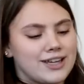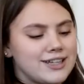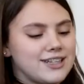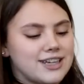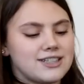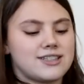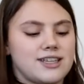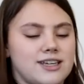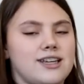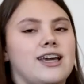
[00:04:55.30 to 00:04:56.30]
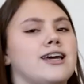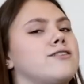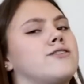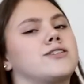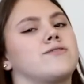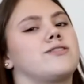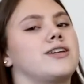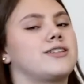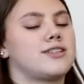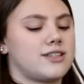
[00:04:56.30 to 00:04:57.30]
I'm gonna guess it's like a candle or
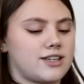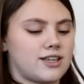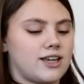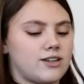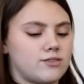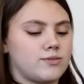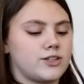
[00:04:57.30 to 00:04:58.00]
something, it's like a candle Ooh.